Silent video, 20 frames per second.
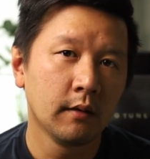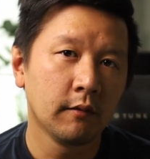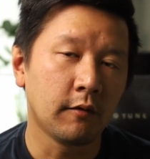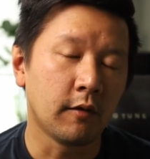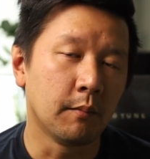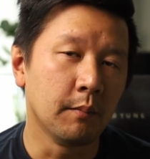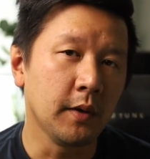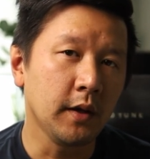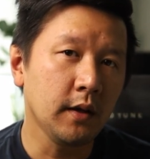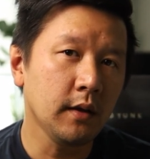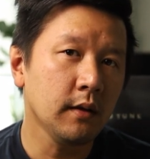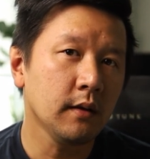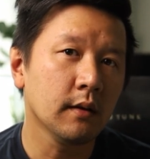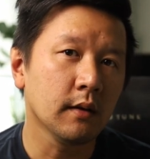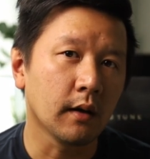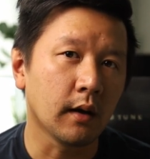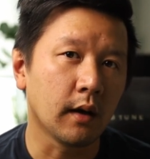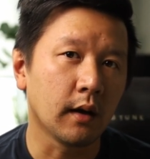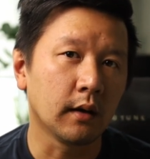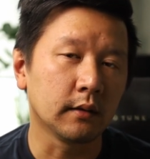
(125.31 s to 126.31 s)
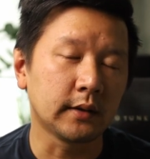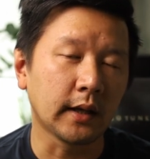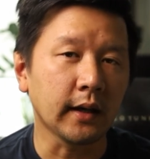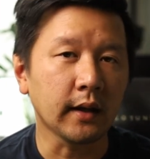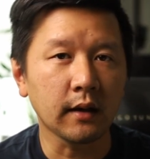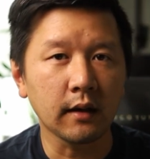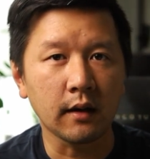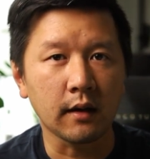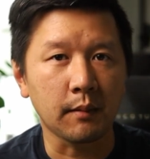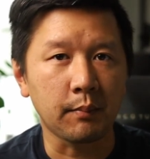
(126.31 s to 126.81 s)
For me,
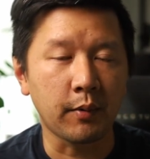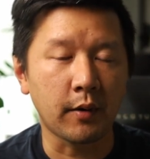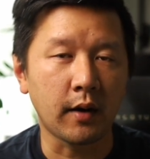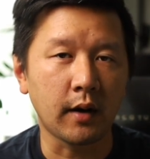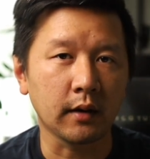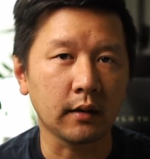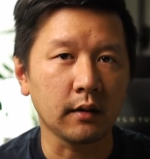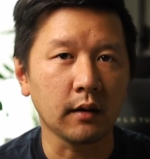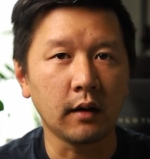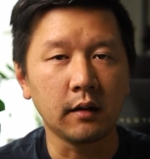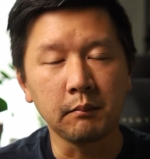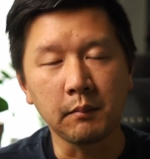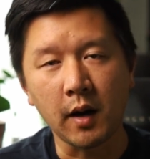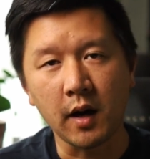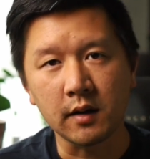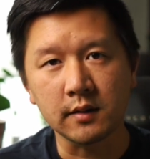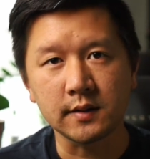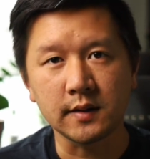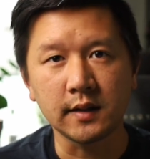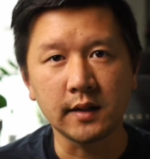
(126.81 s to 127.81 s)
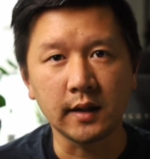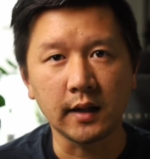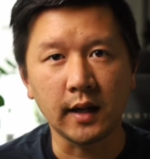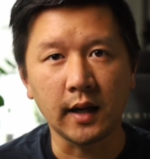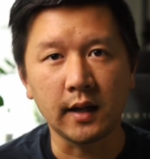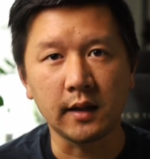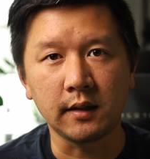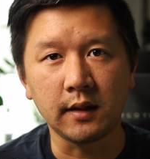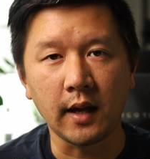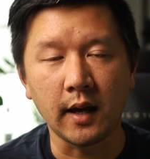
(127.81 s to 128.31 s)
taking it apart, unboxing,
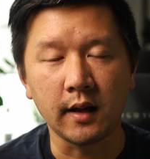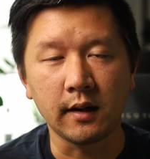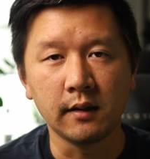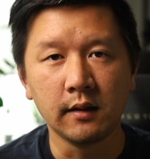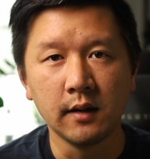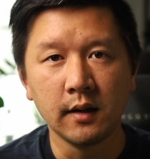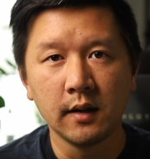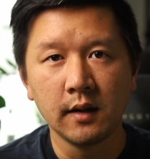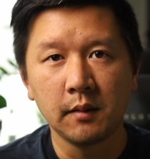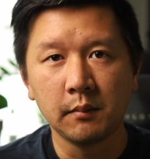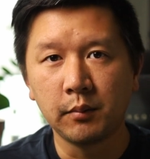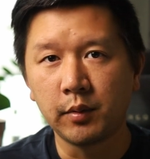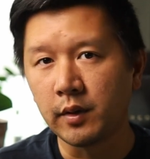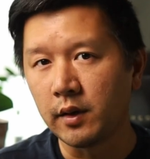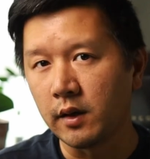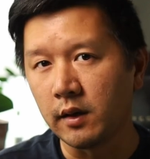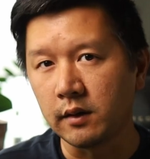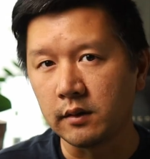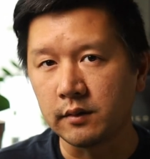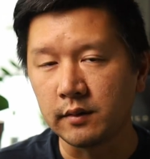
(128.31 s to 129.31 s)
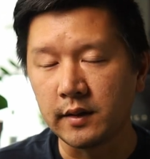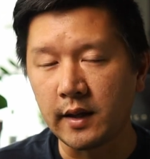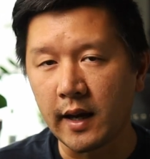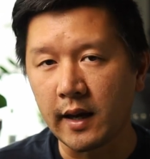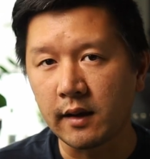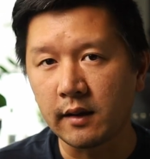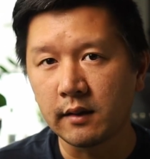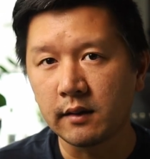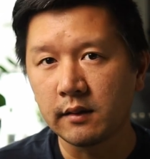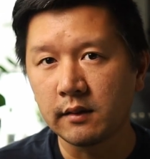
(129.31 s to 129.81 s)
and then putting it
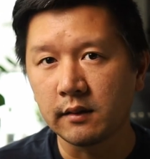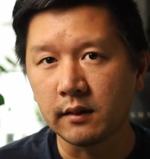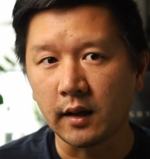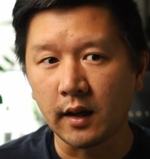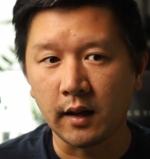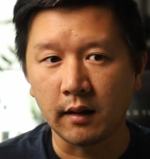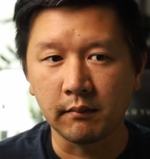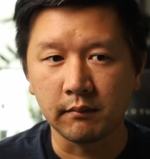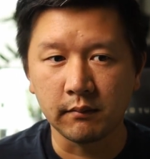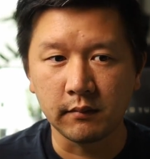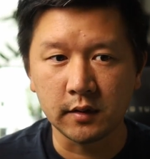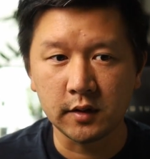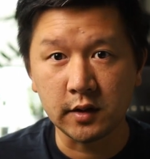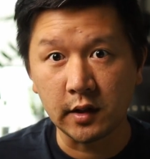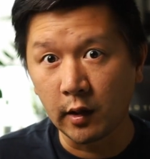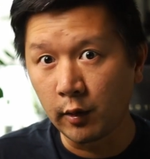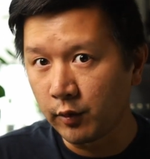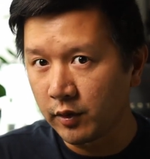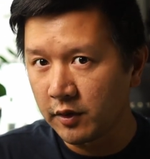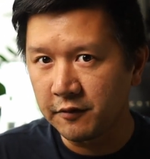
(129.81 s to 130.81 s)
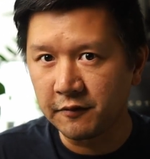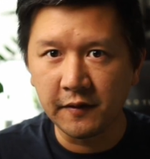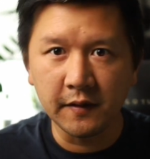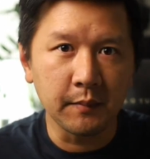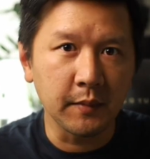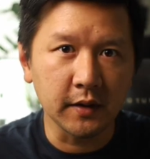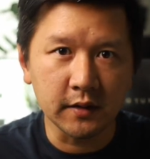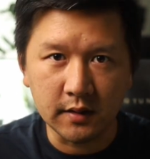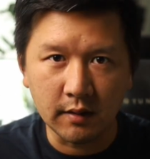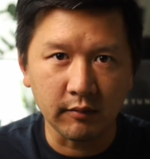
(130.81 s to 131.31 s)
together, slowly
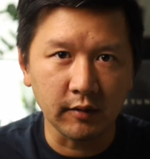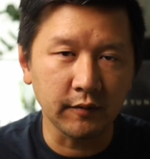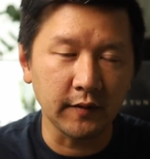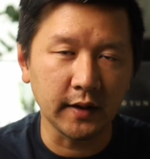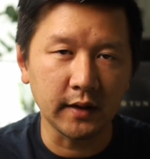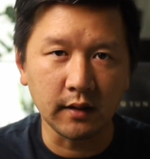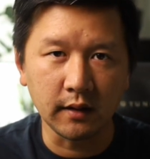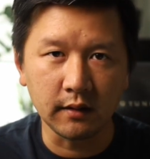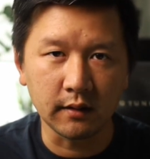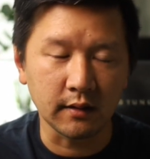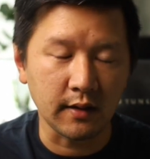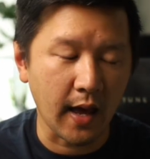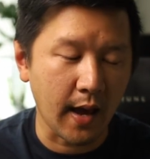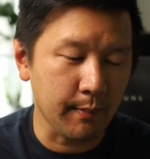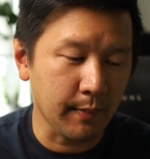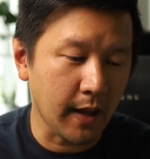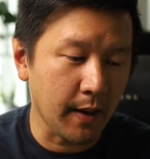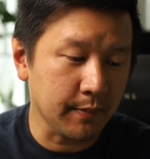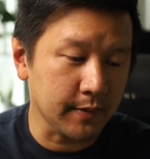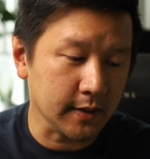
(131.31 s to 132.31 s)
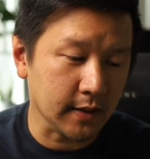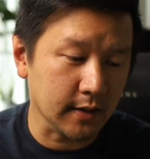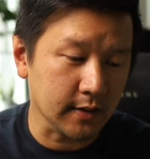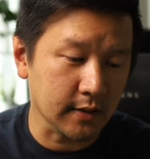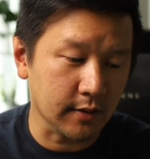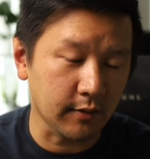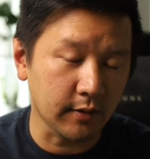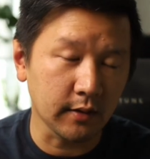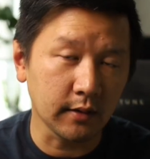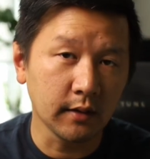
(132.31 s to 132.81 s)
filming some of it in the time lapse,
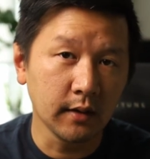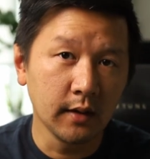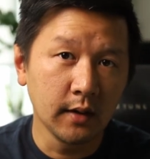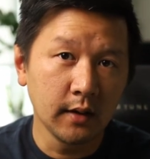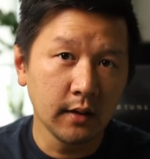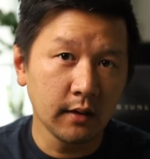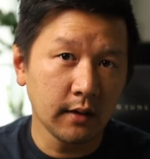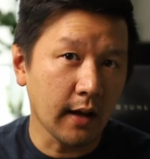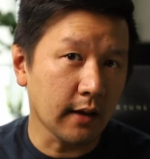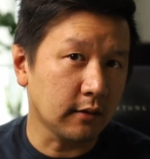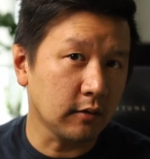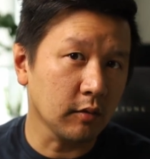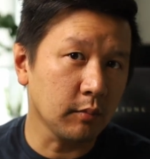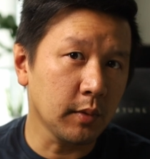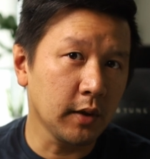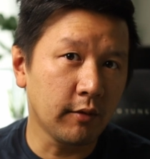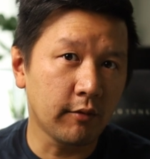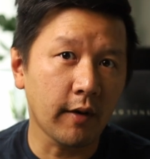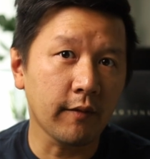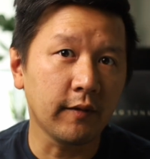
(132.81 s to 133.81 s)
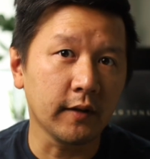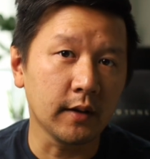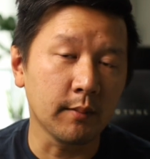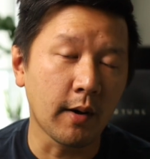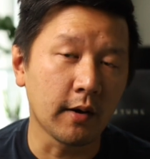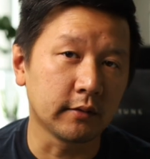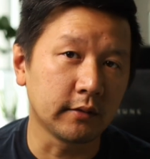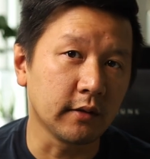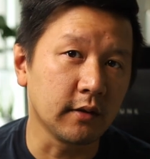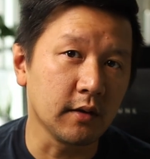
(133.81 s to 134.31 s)
etc., that took me roughly
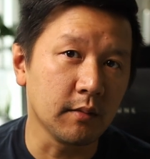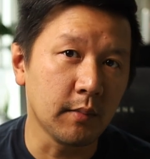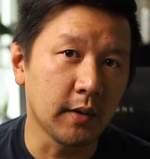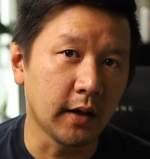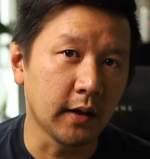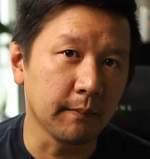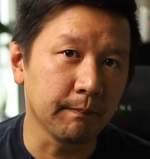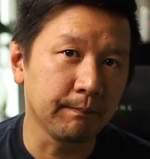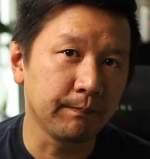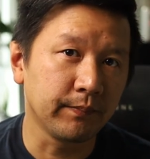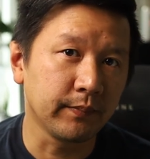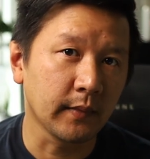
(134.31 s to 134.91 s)
about 30 minutes.